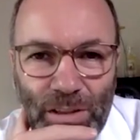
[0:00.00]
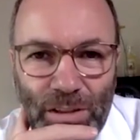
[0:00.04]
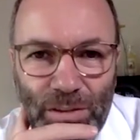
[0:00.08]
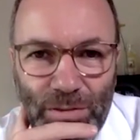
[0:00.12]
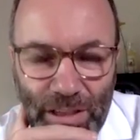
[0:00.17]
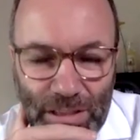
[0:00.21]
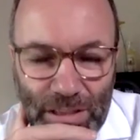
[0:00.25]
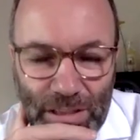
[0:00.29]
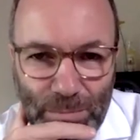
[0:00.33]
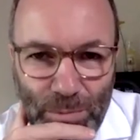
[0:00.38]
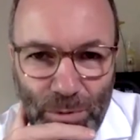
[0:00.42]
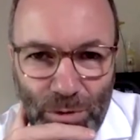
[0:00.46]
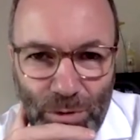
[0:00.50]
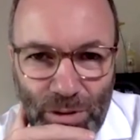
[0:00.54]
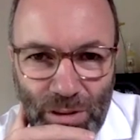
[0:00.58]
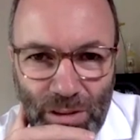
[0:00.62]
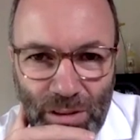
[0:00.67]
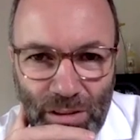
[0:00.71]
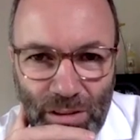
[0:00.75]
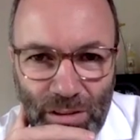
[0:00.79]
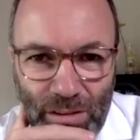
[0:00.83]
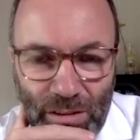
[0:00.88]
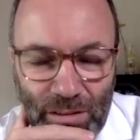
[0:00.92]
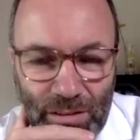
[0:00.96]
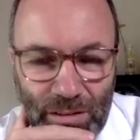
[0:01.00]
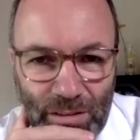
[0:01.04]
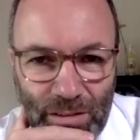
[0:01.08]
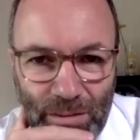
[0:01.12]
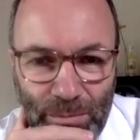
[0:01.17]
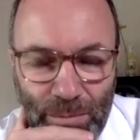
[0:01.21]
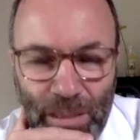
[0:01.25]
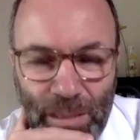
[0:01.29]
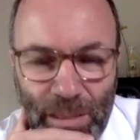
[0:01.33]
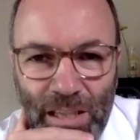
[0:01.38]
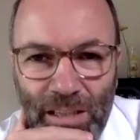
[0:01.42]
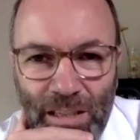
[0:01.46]

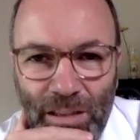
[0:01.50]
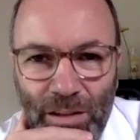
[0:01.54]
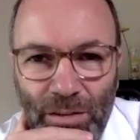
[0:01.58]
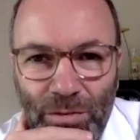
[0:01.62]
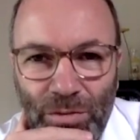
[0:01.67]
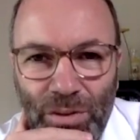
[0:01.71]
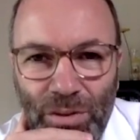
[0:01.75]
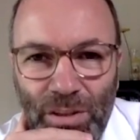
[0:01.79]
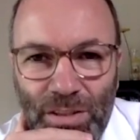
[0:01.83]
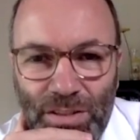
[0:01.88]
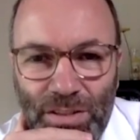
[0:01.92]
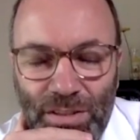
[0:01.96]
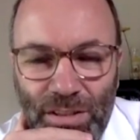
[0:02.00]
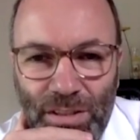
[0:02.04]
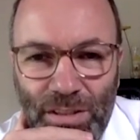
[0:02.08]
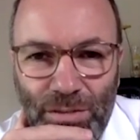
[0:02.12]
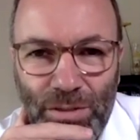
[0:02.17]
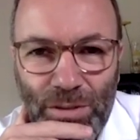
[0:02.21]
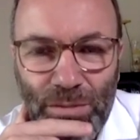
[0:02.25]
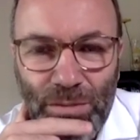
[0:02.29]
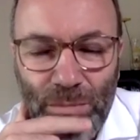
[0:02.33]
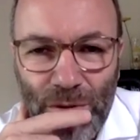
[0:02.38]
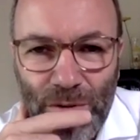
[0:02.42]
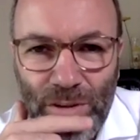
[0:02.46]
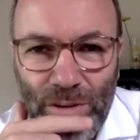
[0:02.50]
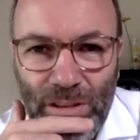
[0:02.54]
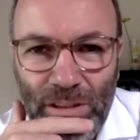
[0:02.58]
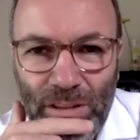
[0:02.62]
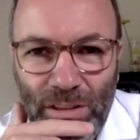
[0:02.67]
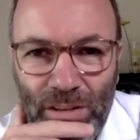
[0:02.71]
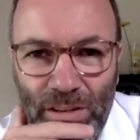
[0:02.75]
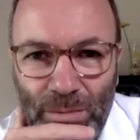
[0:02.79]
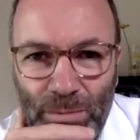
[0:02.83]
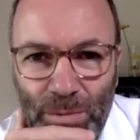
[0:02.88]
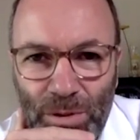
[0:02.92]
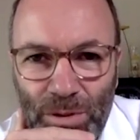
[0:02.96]
Facebook beginning of this year in Munich,
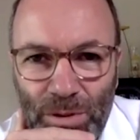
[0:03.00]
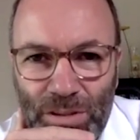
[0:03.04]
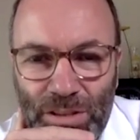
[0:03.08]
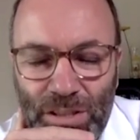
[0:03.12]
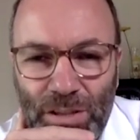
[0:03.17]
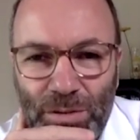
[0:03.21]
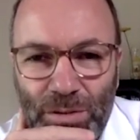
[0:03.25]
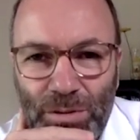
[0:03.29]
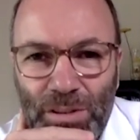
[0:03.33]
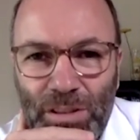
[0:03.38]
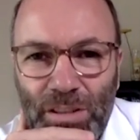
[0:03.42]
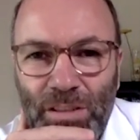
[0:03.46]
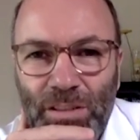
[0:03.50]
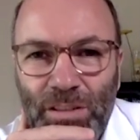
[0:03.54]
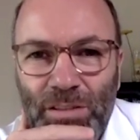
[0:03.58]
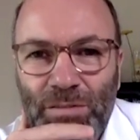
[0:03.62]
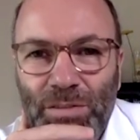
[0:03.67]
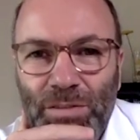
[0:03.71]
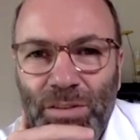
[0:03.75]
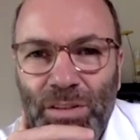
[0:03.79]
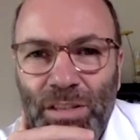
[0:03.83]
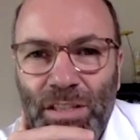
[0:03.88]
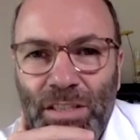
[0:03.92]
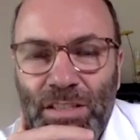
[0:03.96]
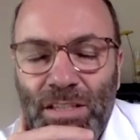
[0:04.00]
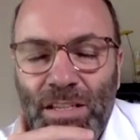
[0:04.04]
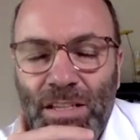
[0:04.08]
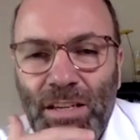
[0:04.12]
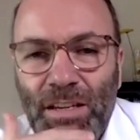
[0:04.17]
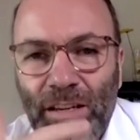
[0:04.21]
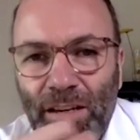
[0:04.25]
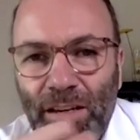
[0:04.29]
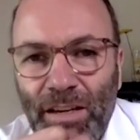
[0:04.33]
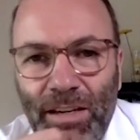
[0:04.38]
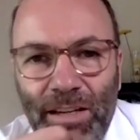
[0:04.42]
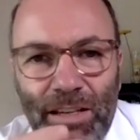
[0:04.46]
in the Munich Security Conference,
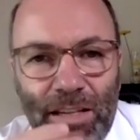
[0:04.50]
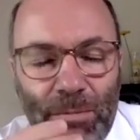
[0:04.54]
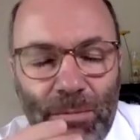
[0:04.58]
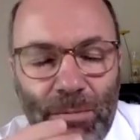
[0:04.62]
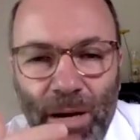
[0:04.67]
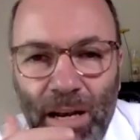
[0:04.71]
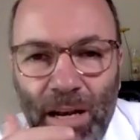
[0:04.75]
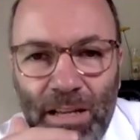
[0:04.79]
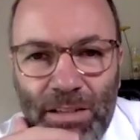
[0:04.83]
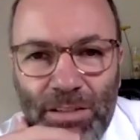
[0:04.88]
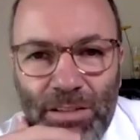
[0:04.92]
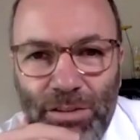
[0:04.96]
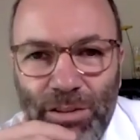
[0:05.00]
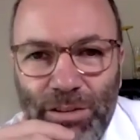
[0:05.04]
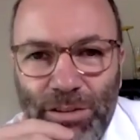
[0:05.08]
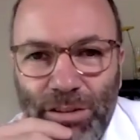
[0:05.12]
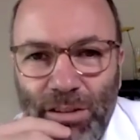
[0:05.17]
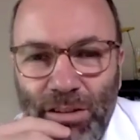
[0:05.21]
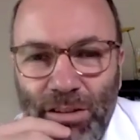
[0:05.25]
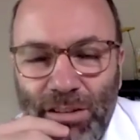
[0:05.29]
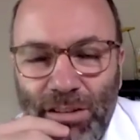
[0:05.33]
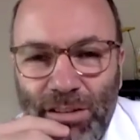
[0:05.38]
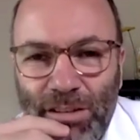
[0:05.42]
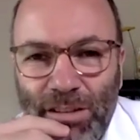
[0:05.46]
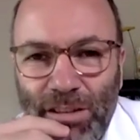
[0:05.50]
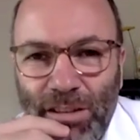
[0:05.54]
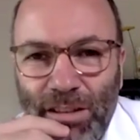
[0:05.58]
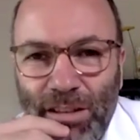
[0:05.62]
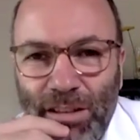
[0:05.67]
in a bilateral talk.